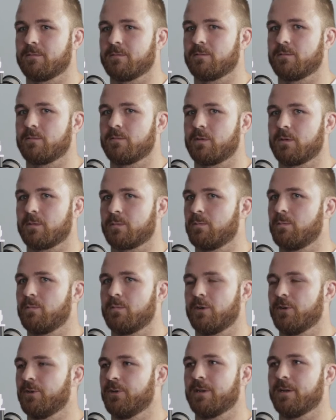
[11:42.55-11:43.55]

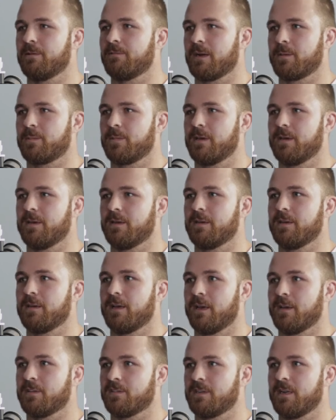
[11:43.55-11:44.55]
my early rugby
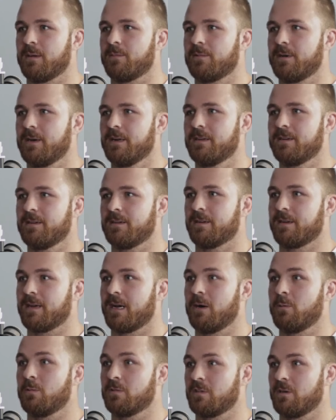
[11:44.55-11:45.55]
as a number 8, and
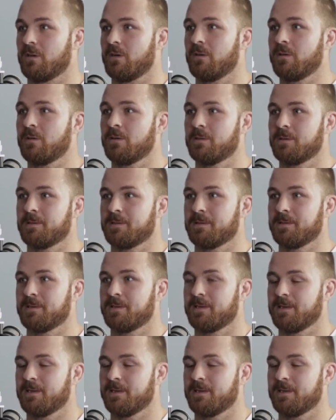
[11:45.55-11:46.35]
Carl was a lock. Right.